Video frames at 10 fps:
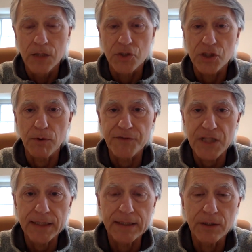So we've
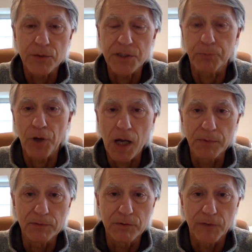said that there is a
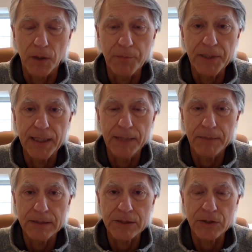problem with
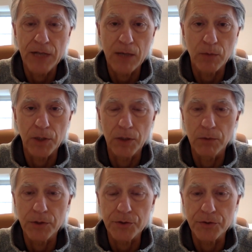RPM, and so now we're
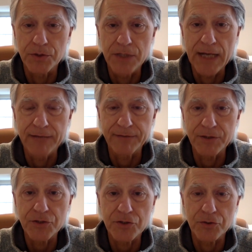going to dive
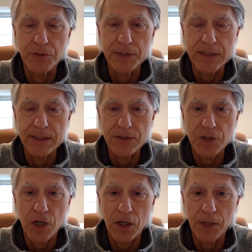into it and
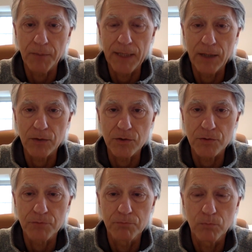talk
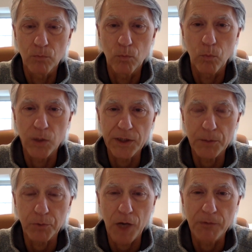about what the
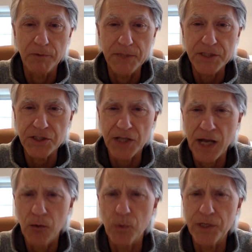problem is and
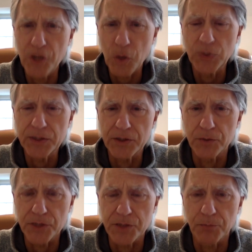how we know that
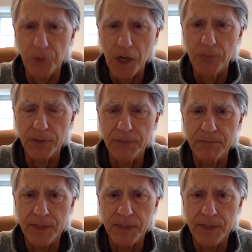there is a problem.